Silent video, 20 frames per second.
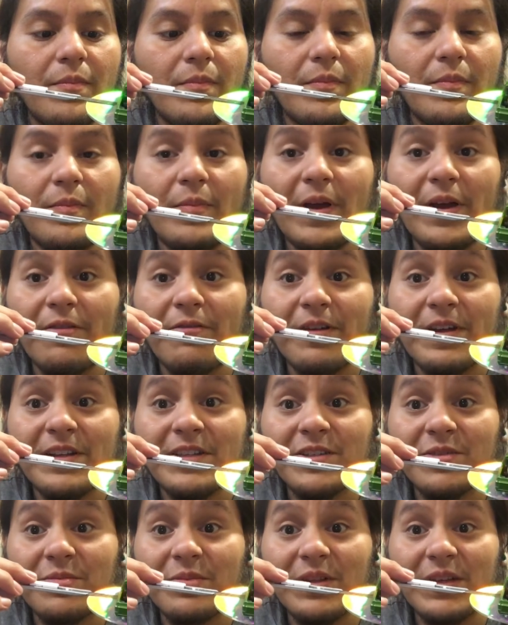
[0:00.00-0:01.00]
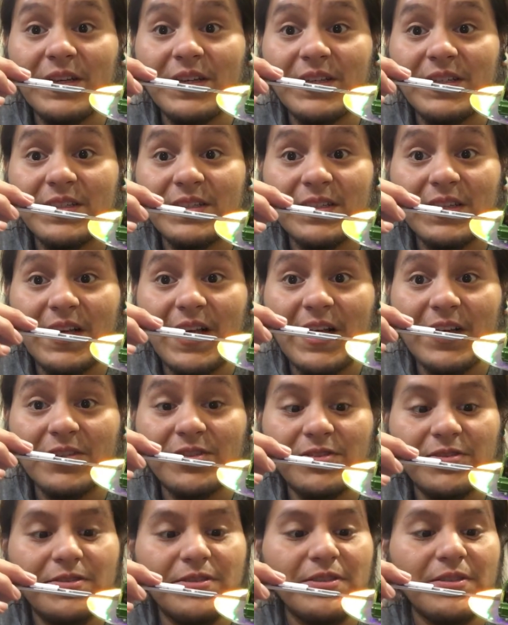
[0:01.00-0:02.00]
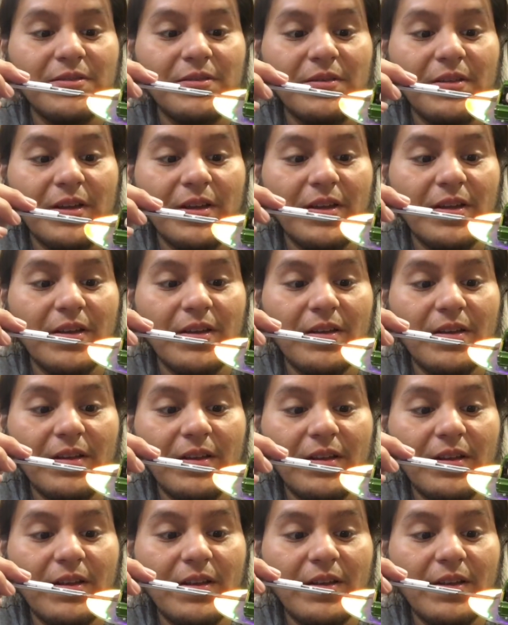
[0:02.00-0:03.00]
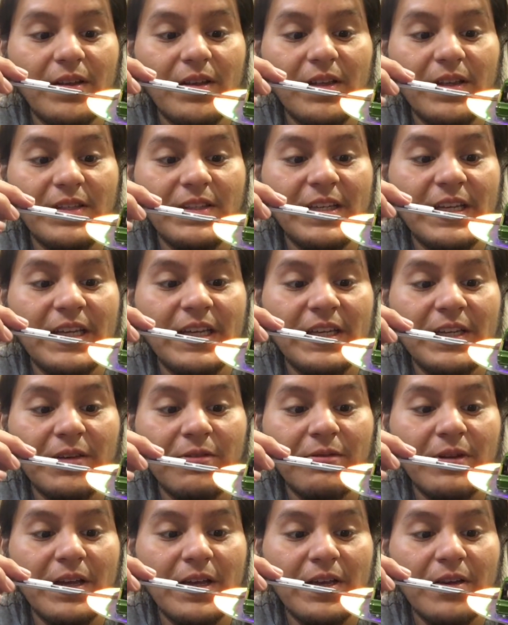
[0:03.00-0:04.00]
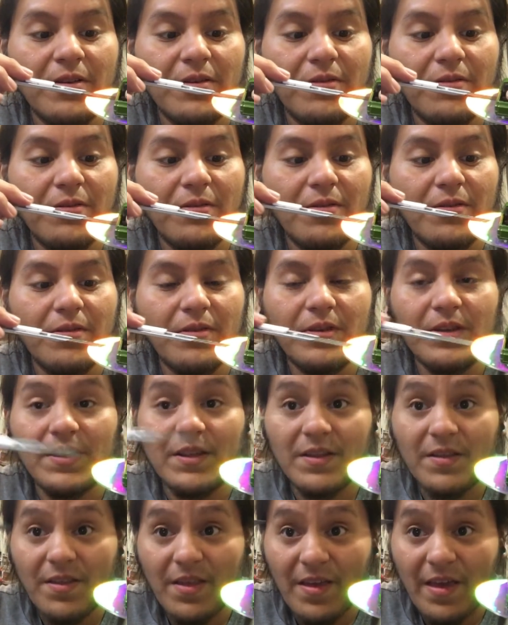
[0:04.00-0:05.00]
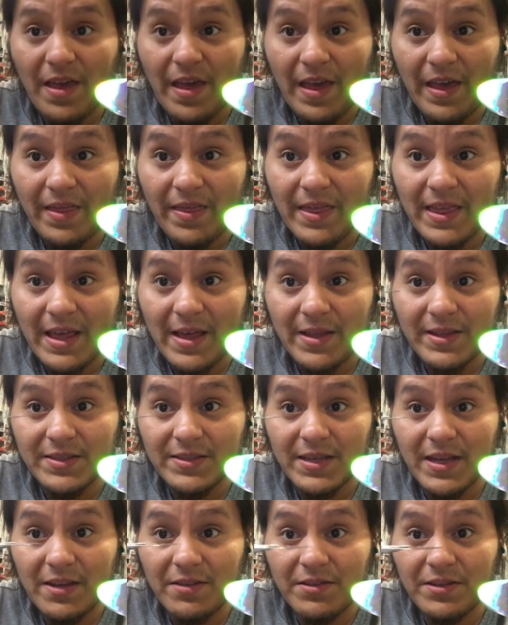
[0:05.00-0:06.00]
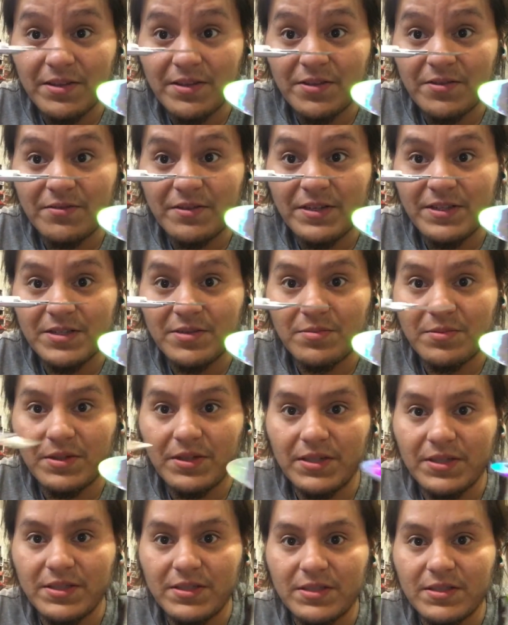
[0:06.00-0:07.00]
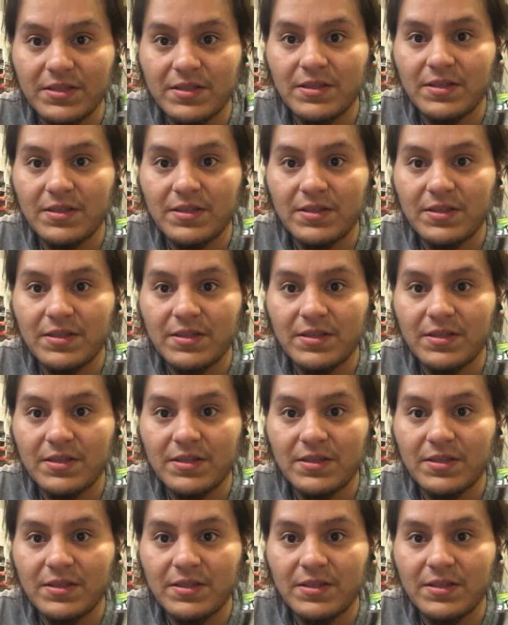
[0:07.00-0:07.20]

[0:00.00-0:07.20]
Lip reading: My razor blade is actually like, it's hitting when I go, and that's how thin the razor blade is.